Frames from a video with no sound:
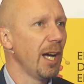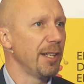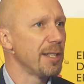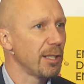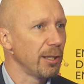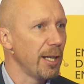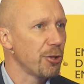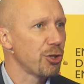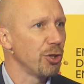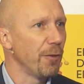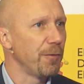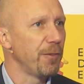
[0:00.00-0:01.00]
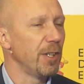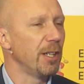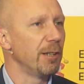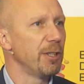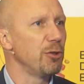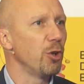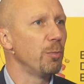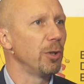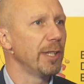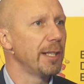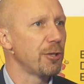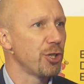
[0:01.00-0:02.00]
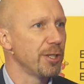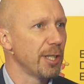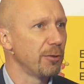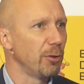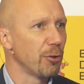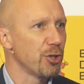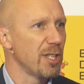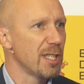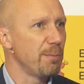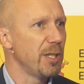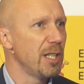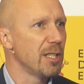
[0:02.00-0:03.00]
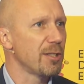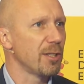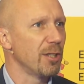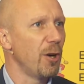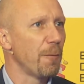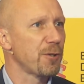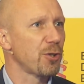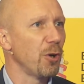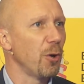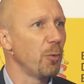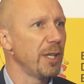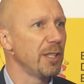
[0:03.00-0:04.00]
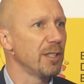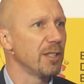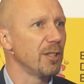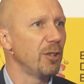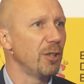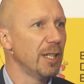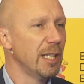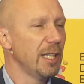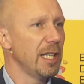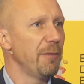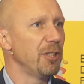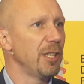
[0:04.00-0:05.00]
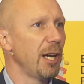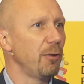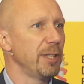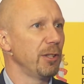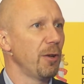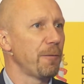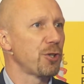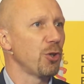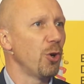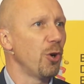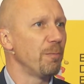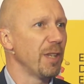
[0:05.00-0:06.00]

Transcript: an installation of renewable energy technologies, be it offshore wind or even now offshore